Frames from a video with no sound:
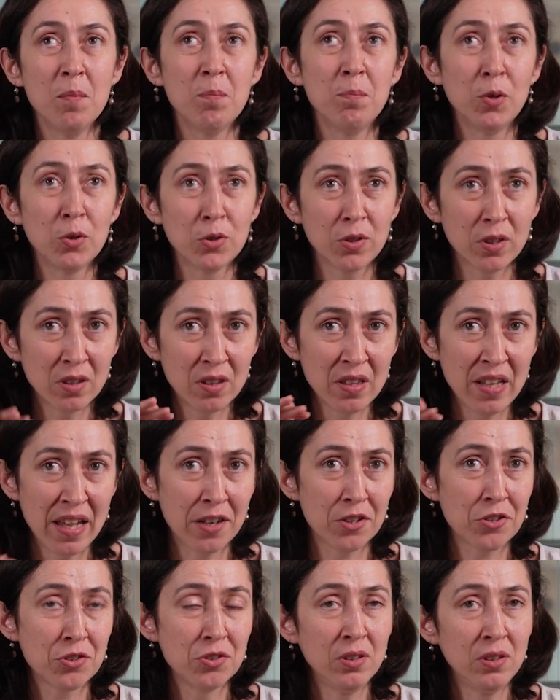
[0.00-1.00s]
both at
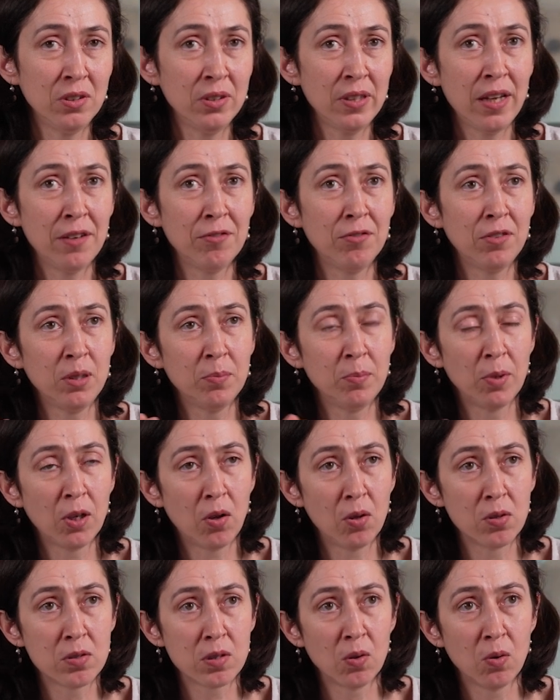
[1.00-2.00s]
national level, but
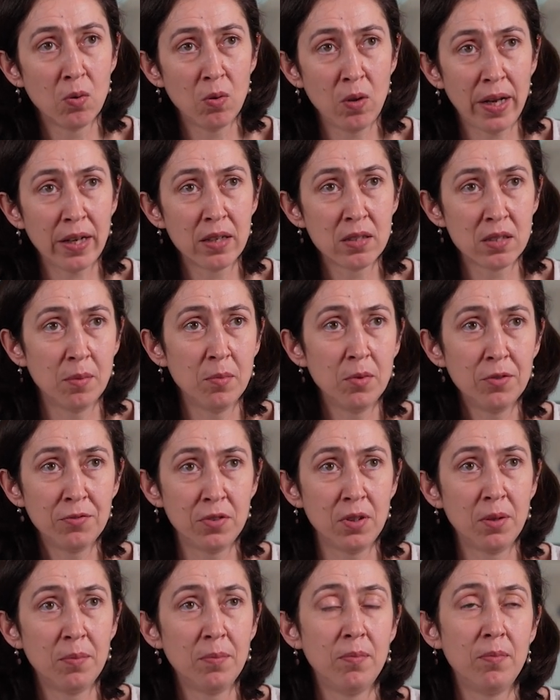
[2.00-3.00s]
also like some of
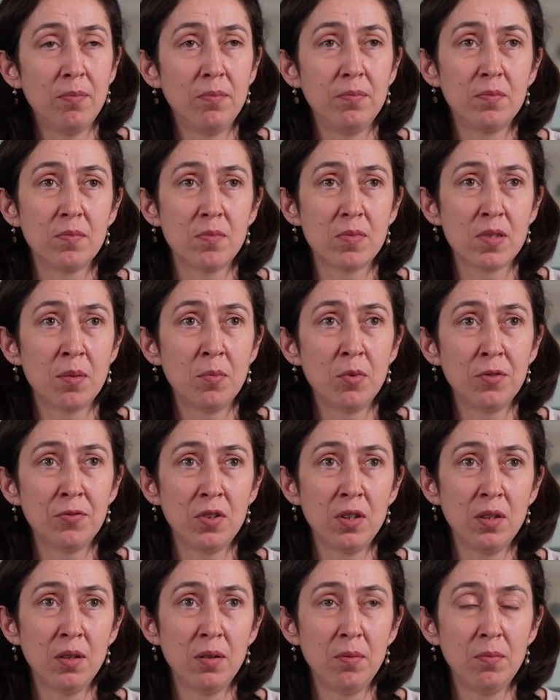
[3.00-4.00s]

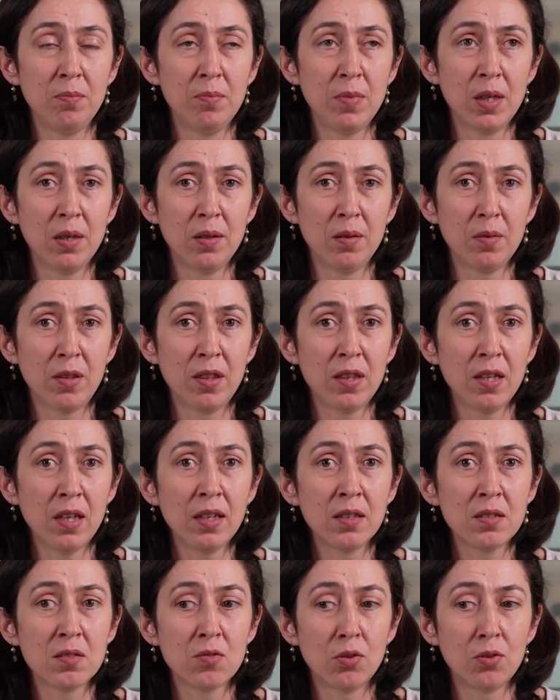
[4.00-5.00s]
the
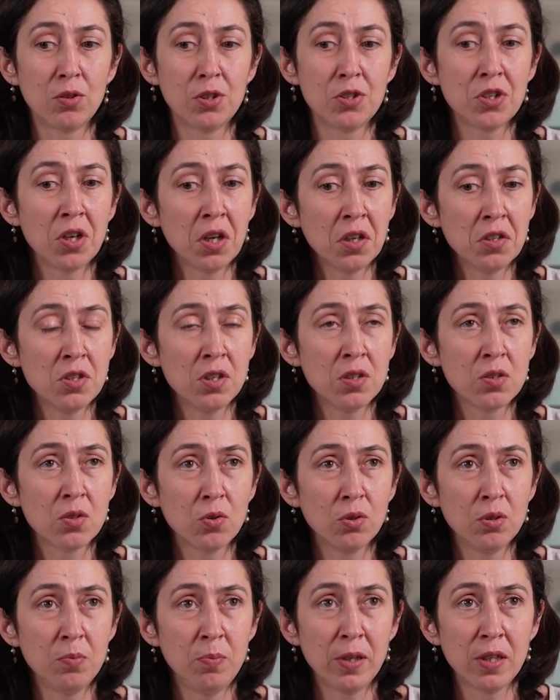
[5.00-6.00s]
things or changes
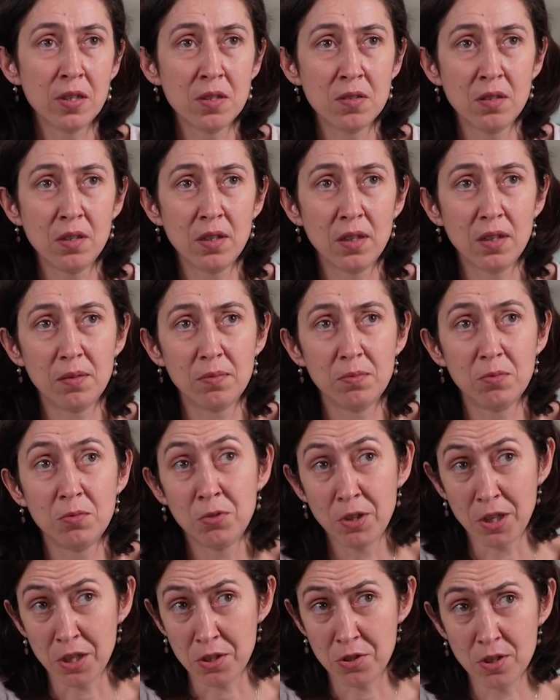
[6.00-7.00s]
could be easier
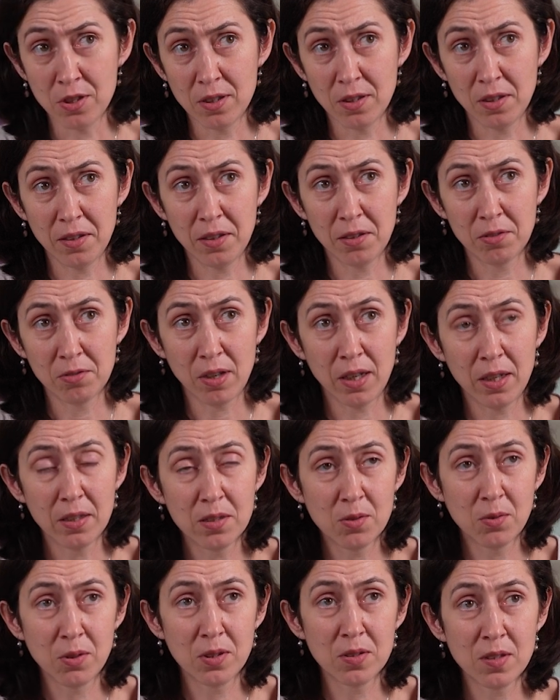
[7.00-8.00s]
regionally, right?
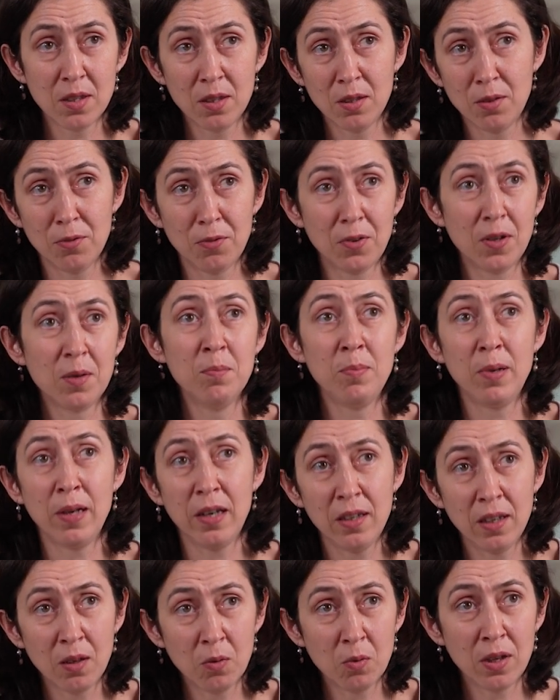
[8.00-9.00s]
So instead of
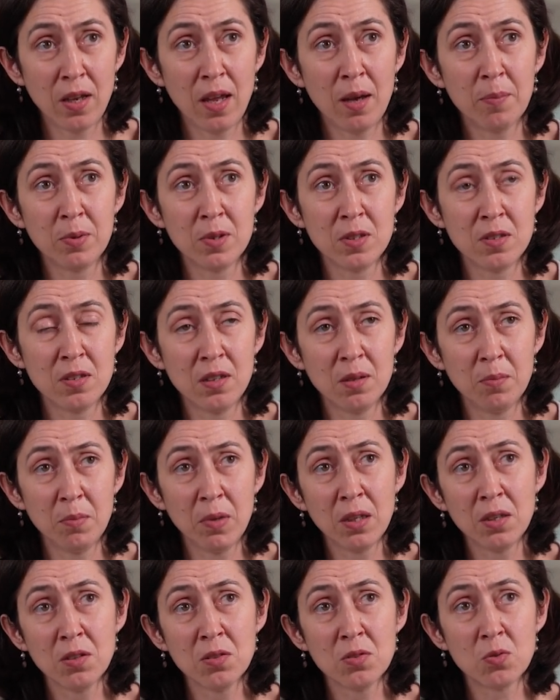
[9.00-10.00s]
complaining what happens in a
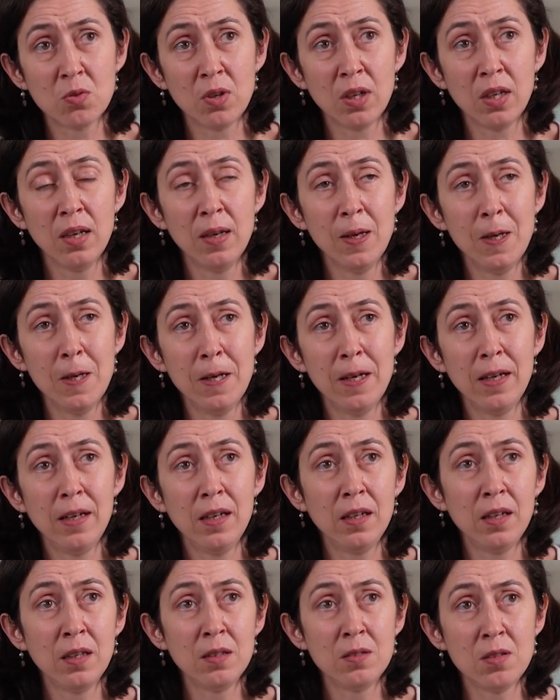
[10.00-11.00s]
ministry,
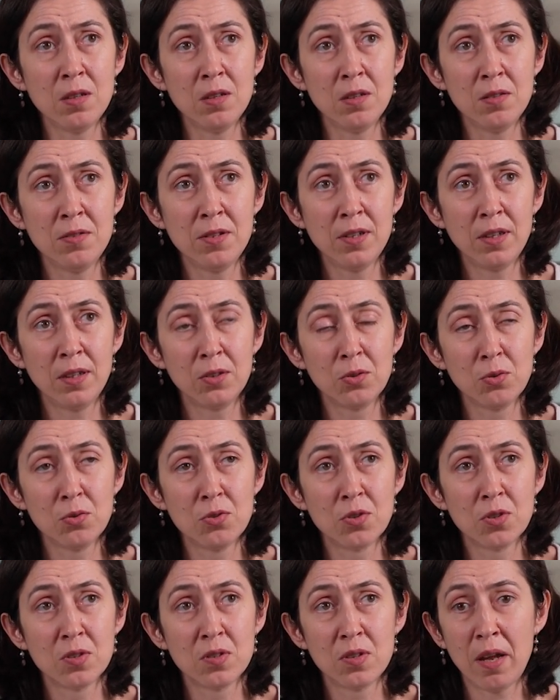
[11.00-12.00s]
it's easier to
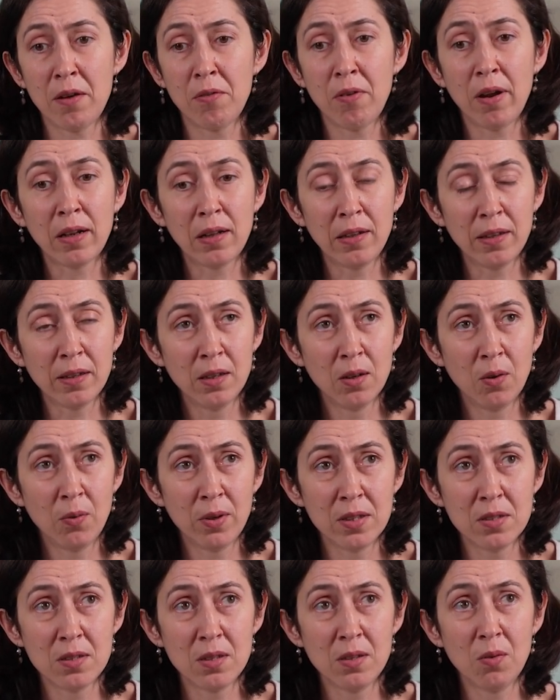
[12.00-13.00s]
just directly go
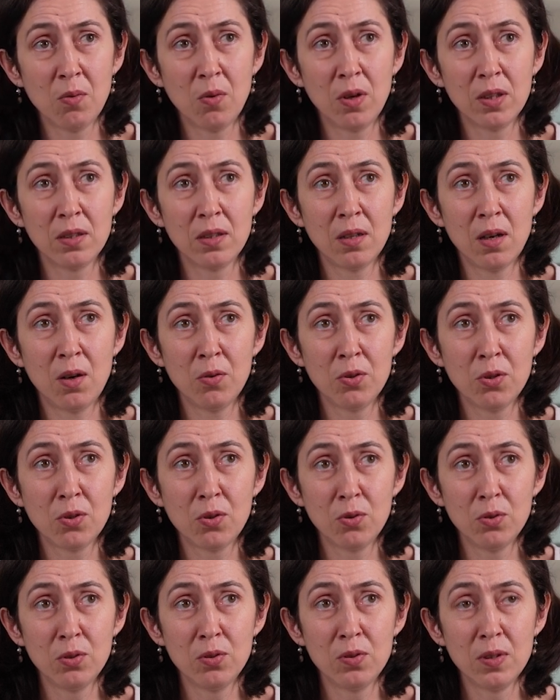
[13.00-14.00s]
and see how you
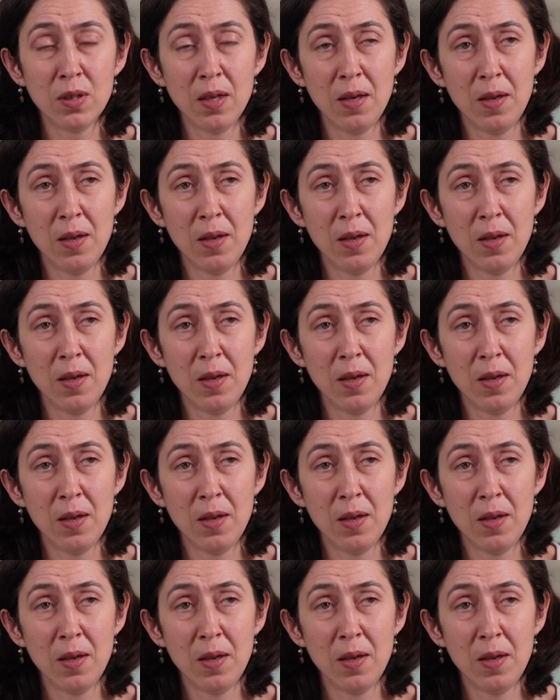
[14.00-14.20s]
could